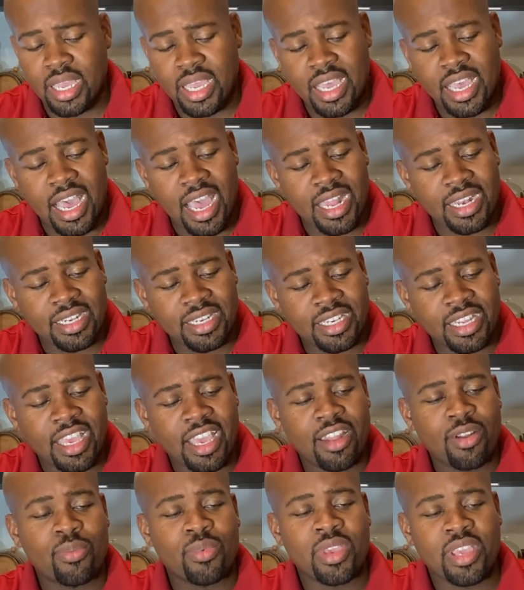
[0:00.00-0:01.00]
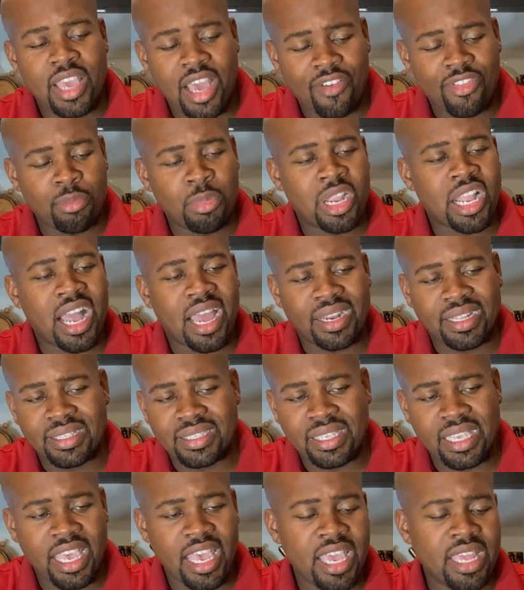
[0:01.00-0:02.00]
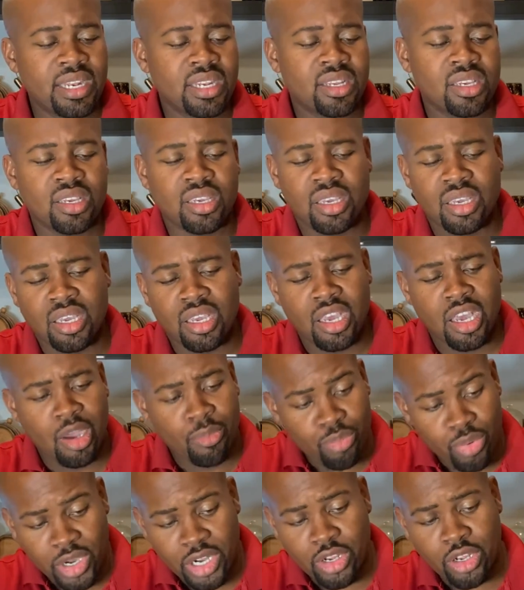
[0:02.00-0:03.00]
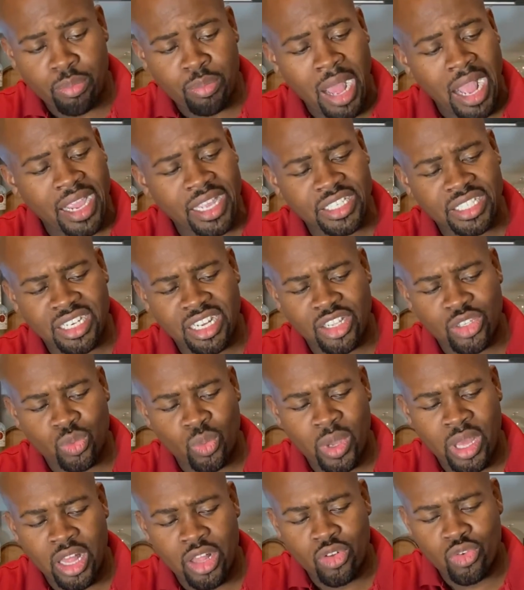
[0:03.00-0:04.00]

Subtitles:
And then we have the Bacardi 10, pretty good packaging as well.